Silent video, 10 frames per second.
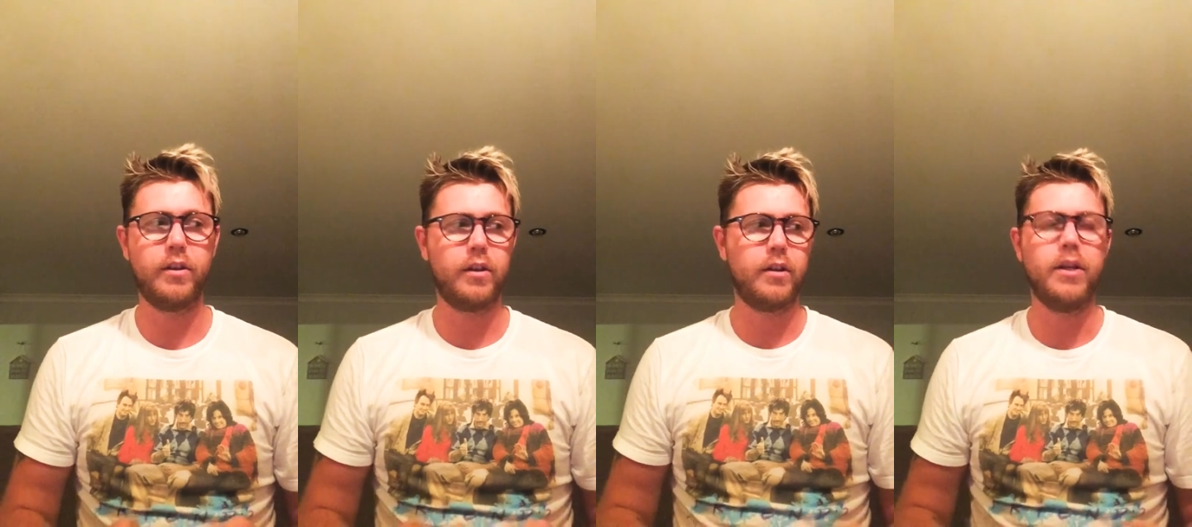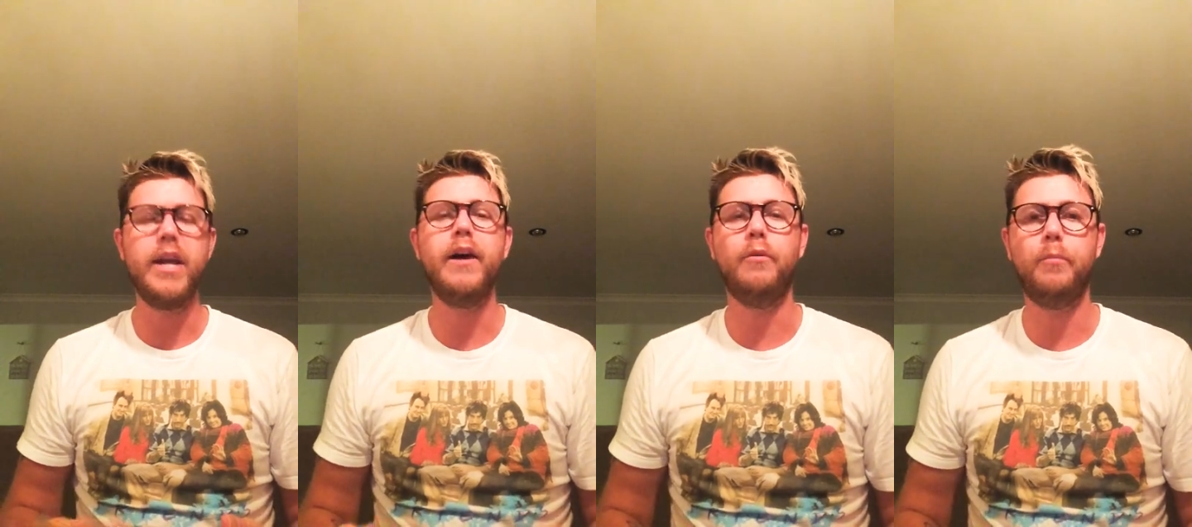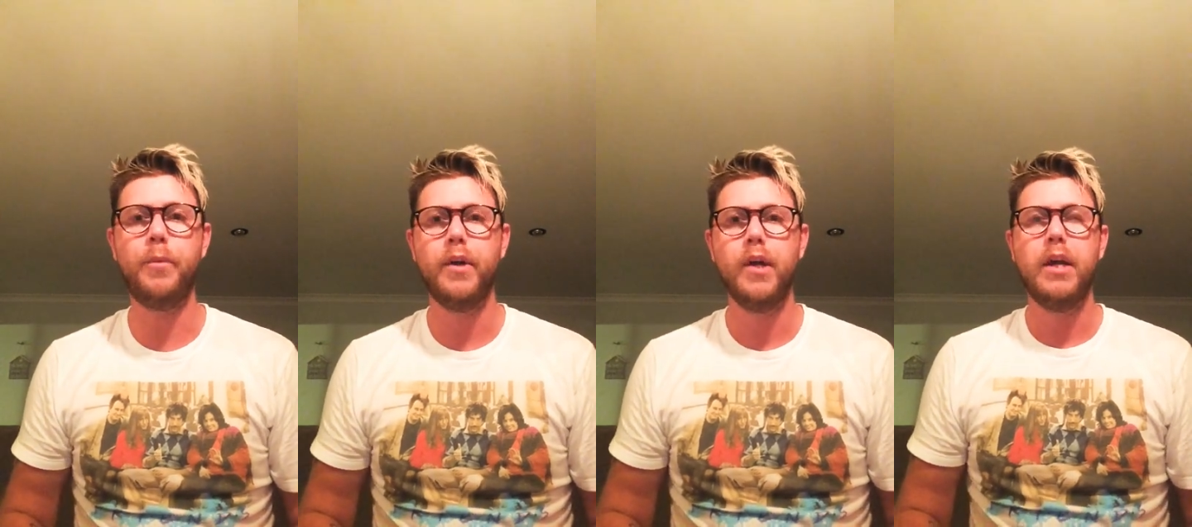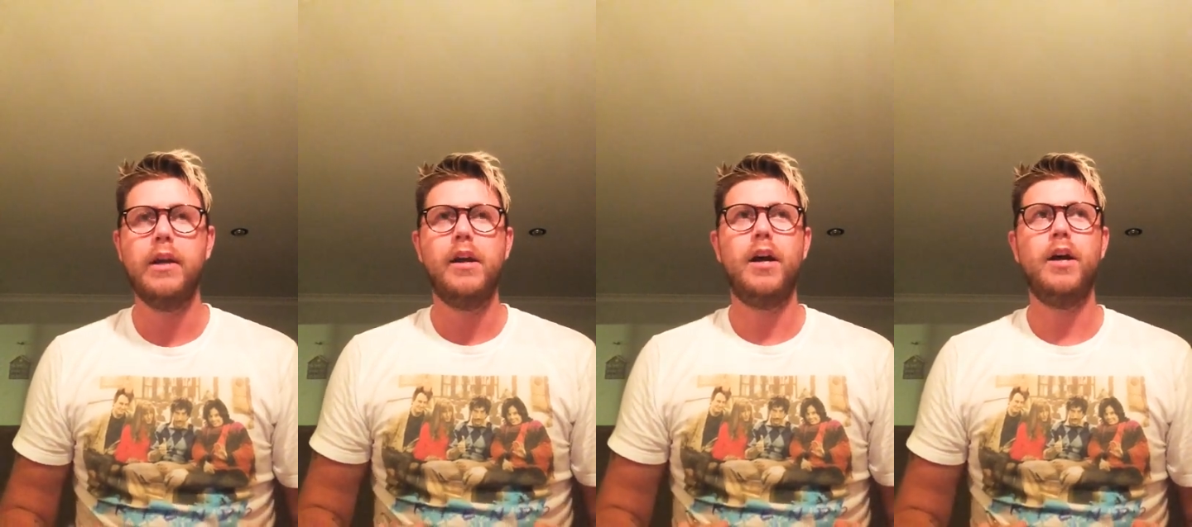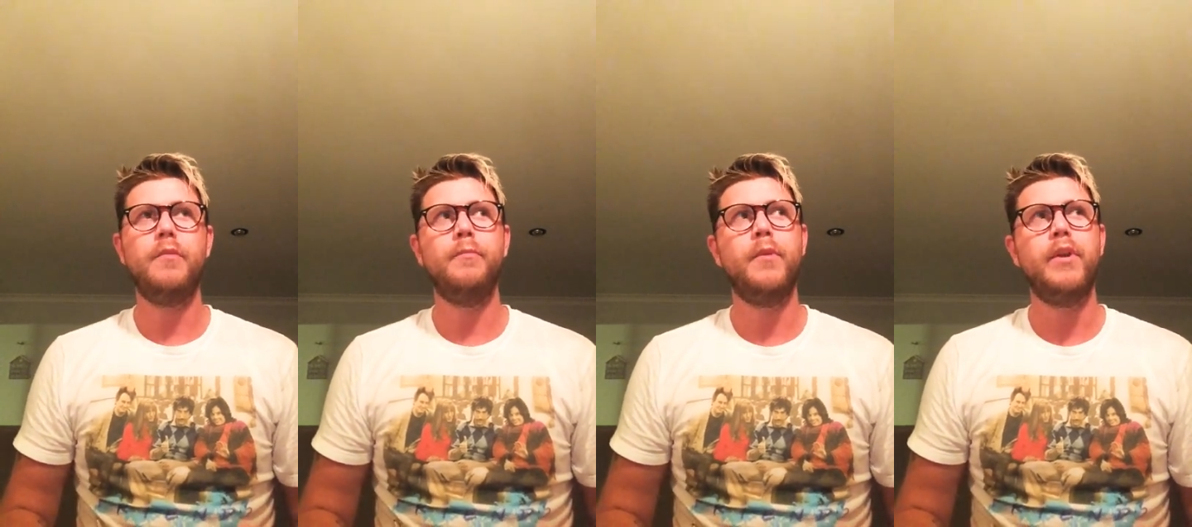that can help.
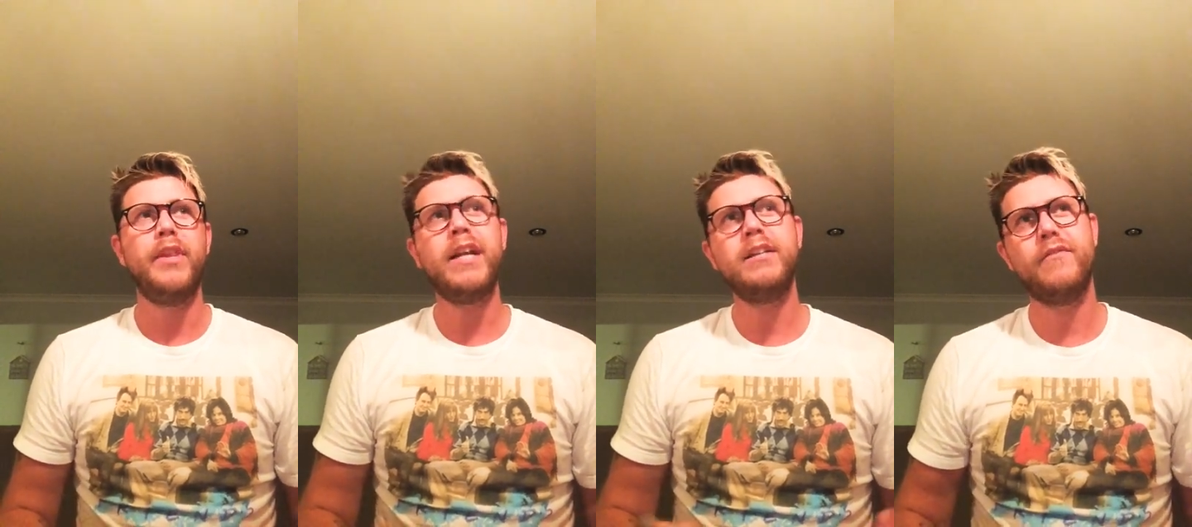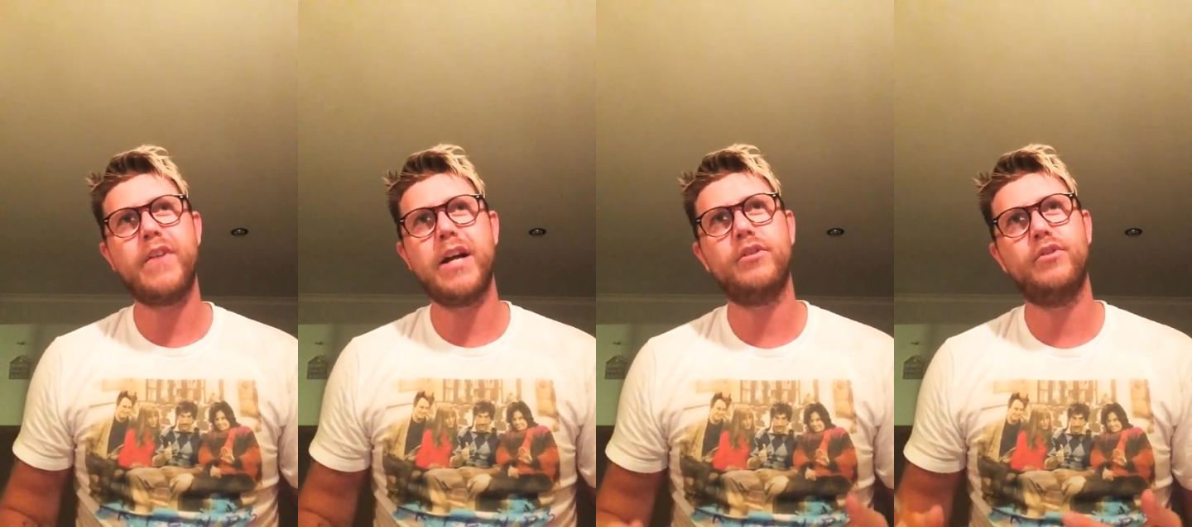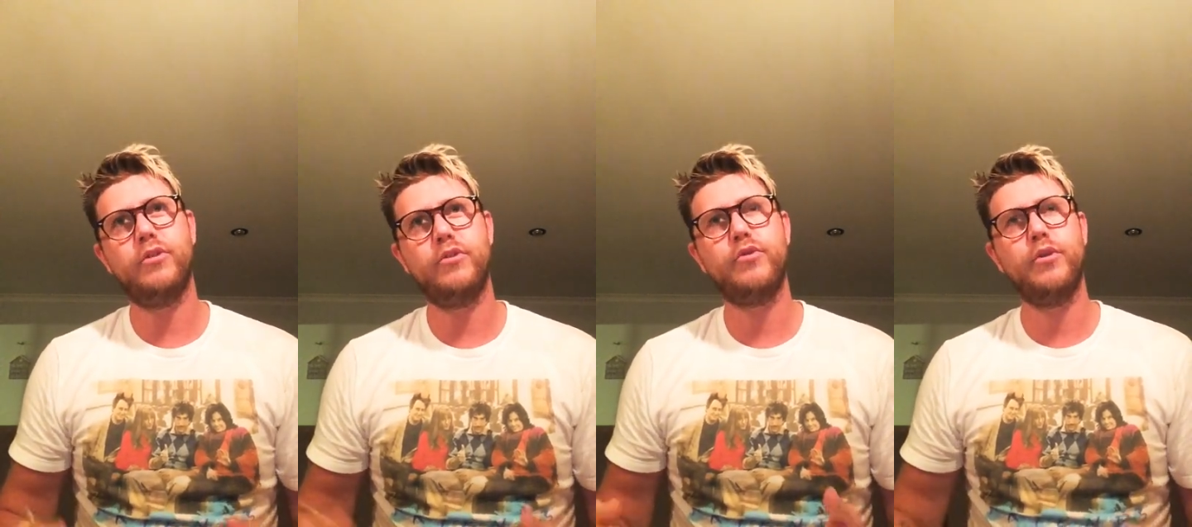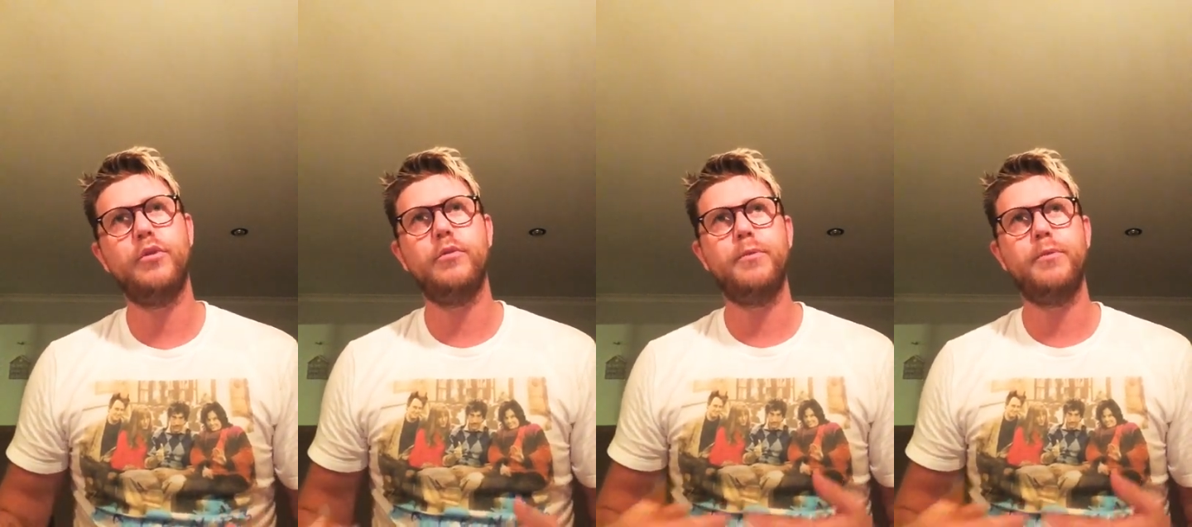That is in fact not true.